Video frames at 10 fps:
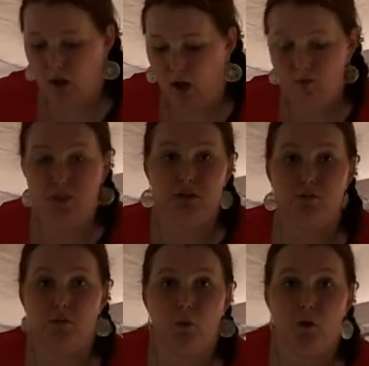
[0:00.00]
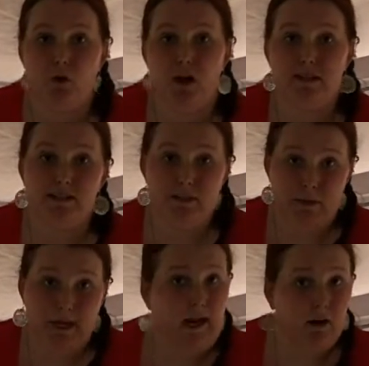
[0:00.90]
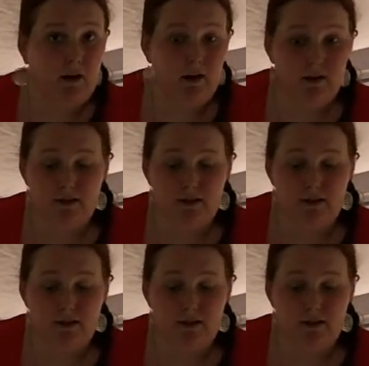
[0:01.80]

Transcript: option for a sleeping area